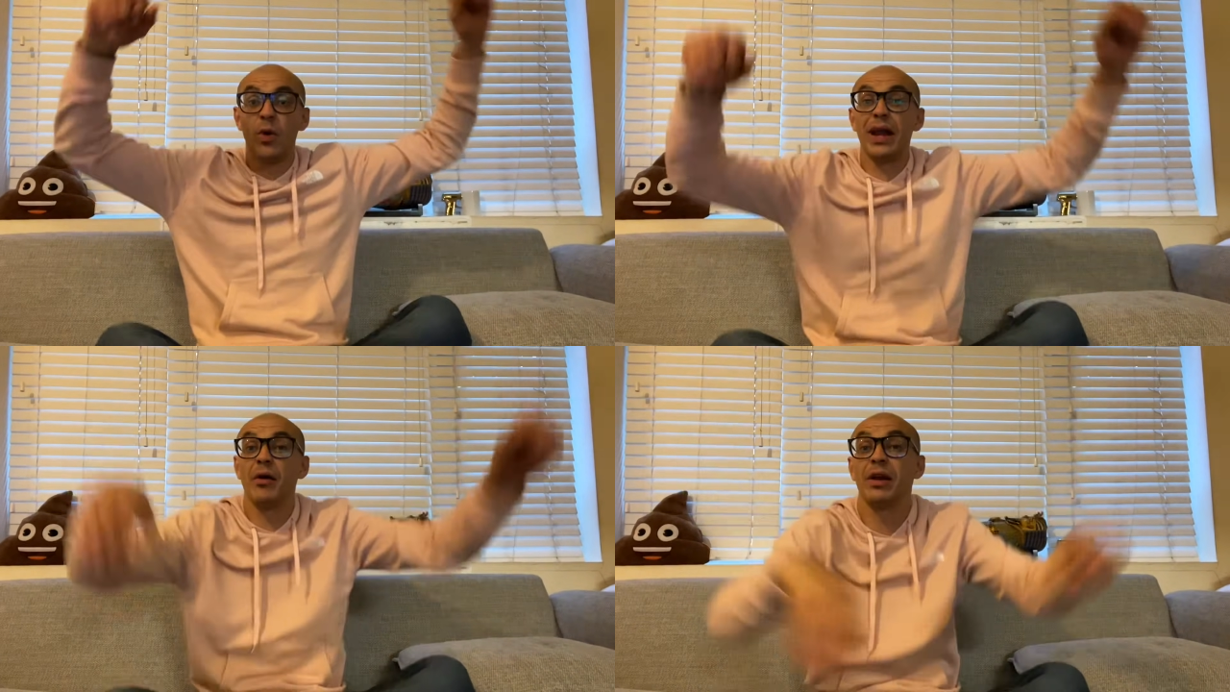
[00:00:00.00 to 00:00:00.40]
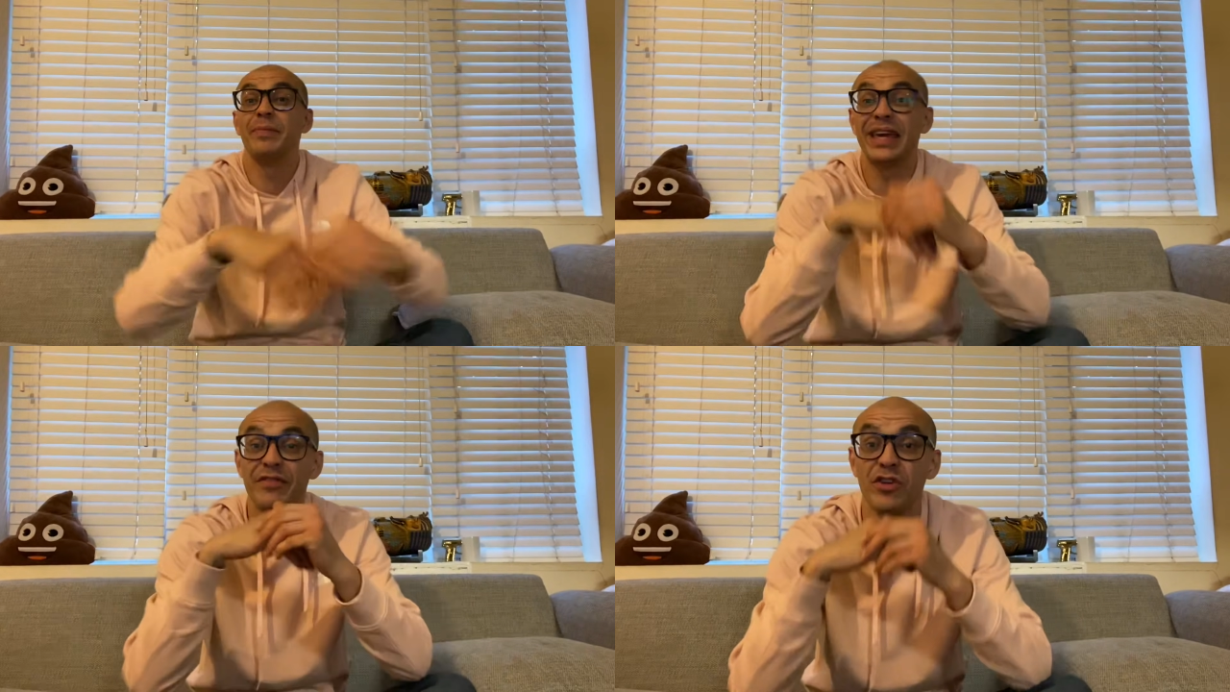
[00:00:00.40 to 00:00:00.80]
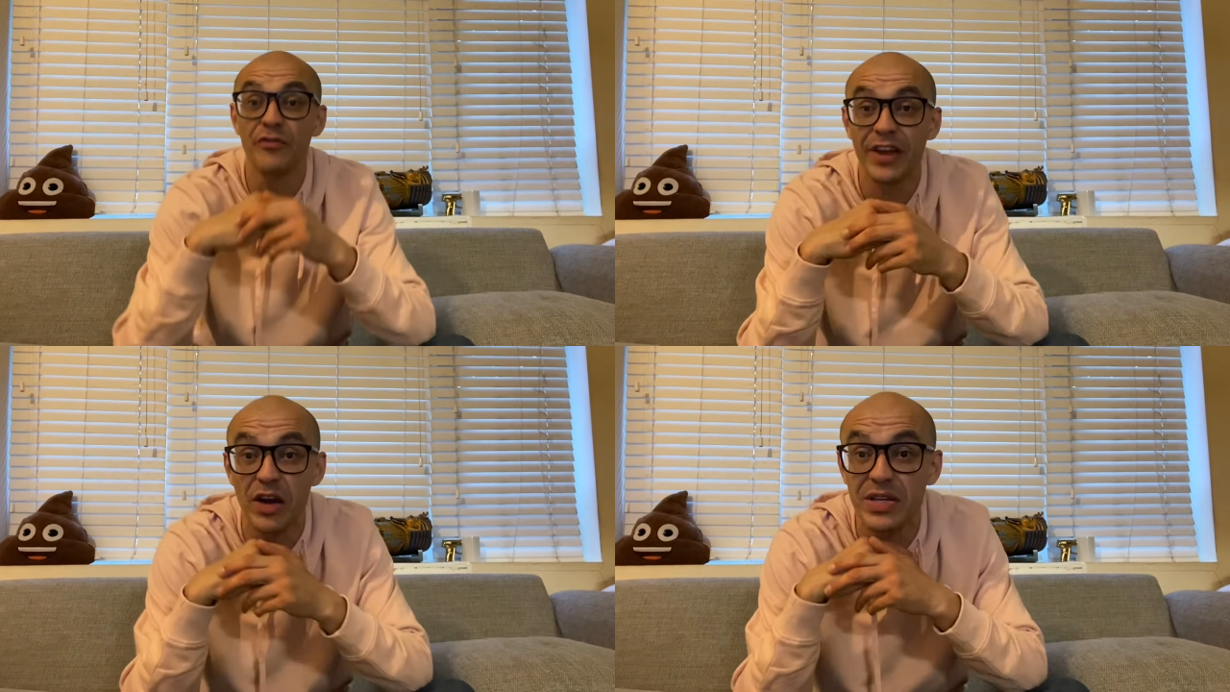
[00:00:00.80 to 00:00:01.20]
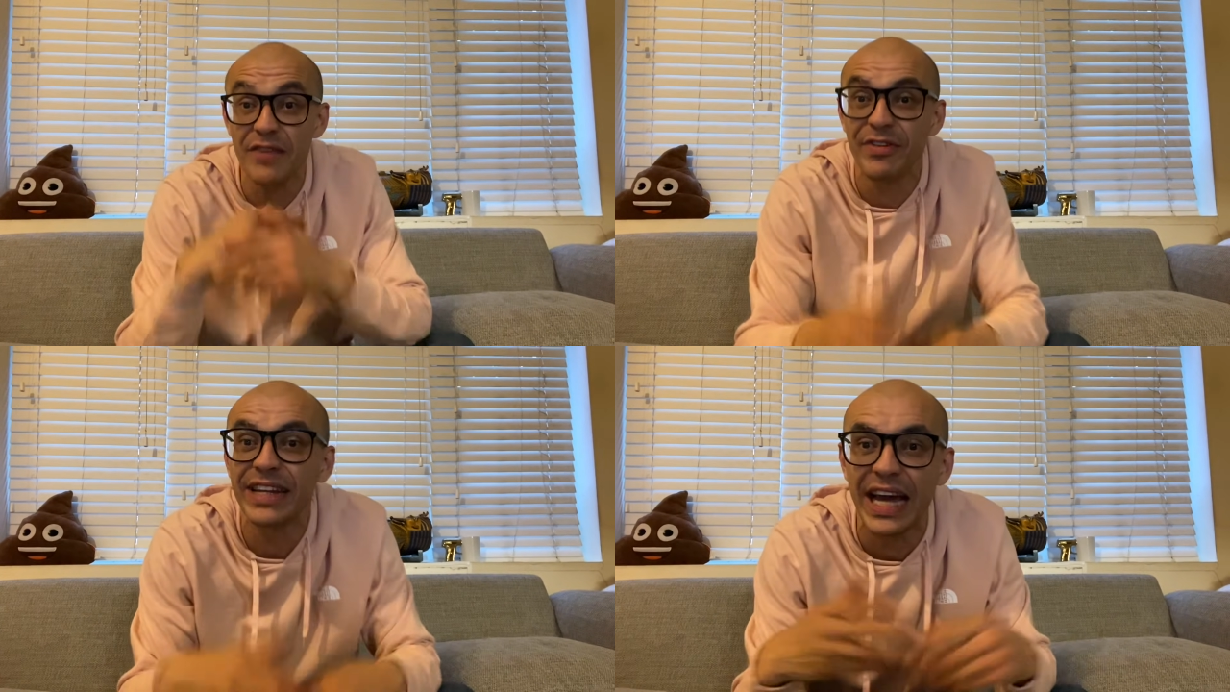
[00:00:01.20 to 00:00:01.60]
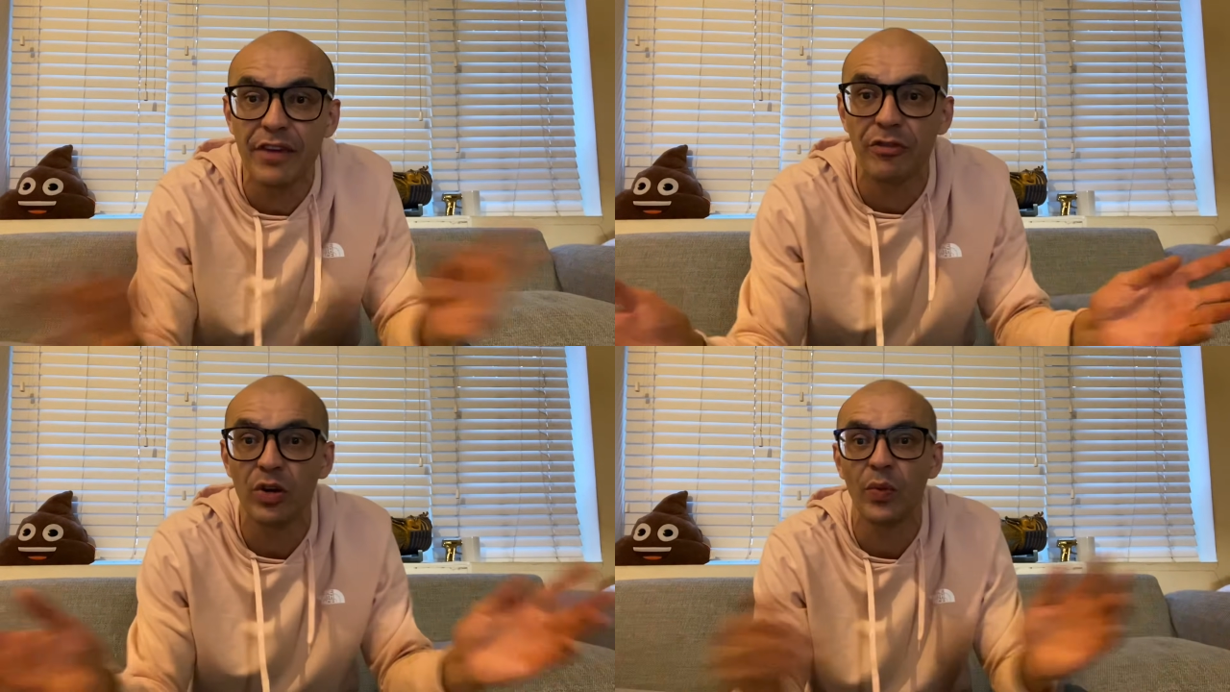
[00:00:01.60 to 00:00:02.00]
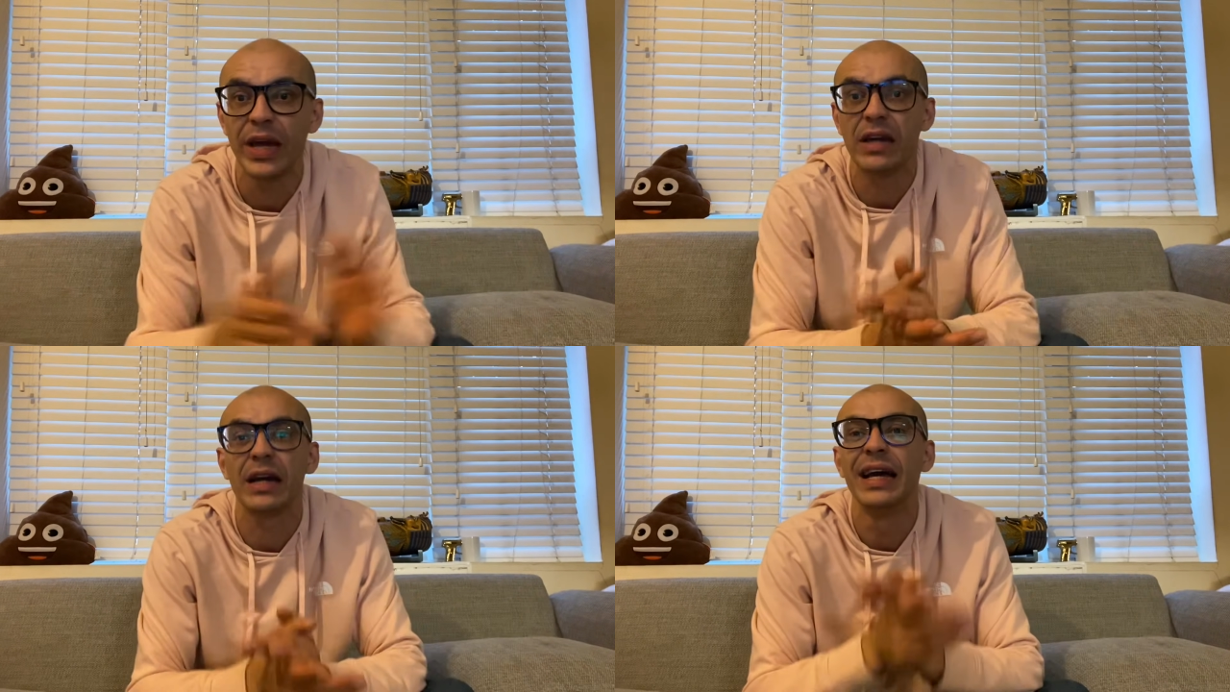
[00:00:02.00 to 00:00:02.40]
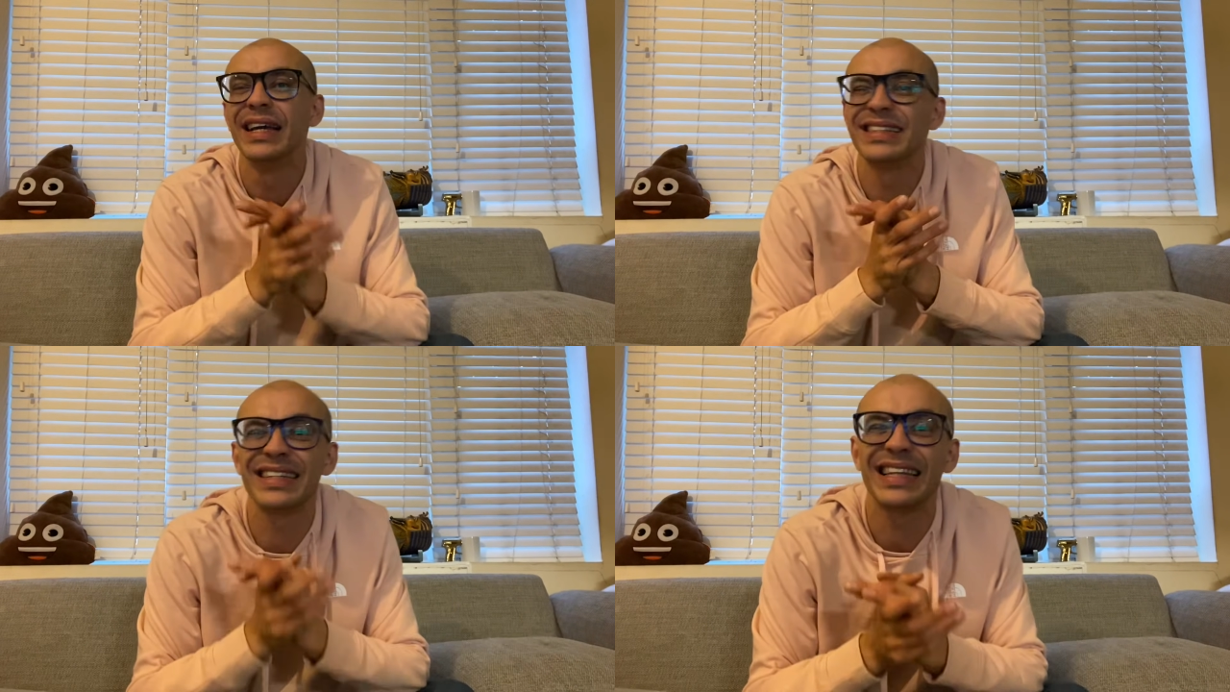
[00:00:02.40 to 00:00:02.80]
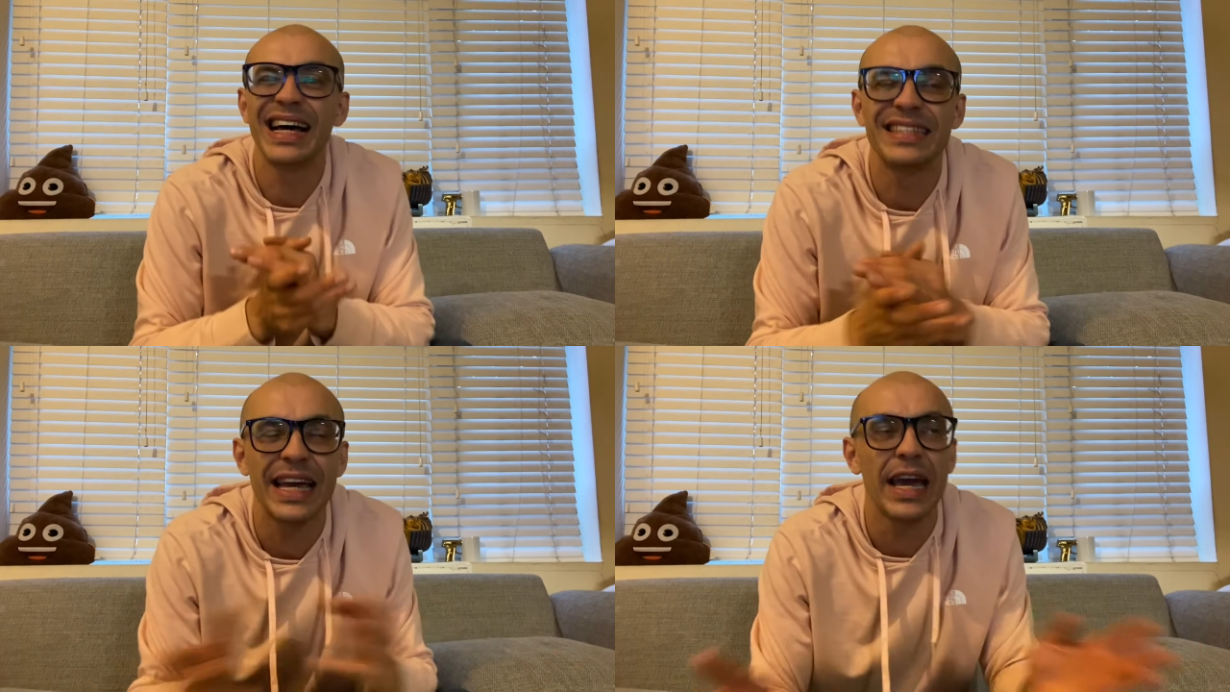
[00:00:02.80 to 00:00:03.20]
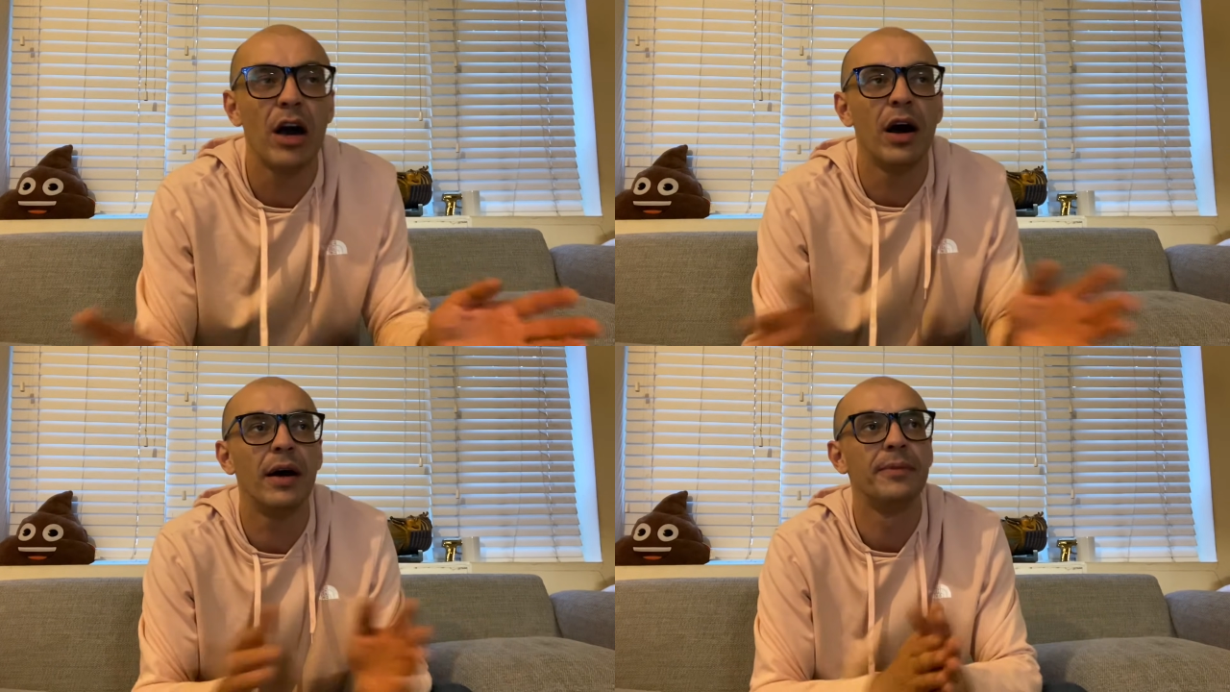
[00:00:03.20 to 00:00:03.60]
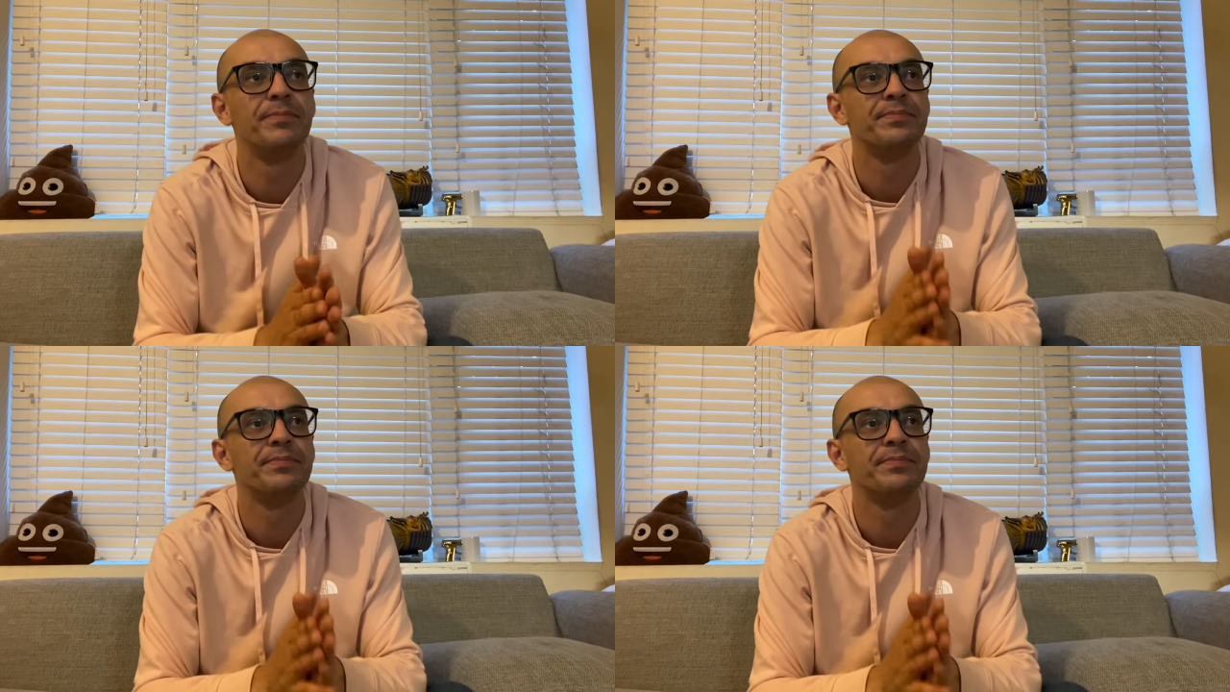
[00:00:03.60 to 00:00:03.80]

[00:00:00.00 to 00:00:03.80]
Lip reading: and I'm going to be giving you videos every day for the week, just as a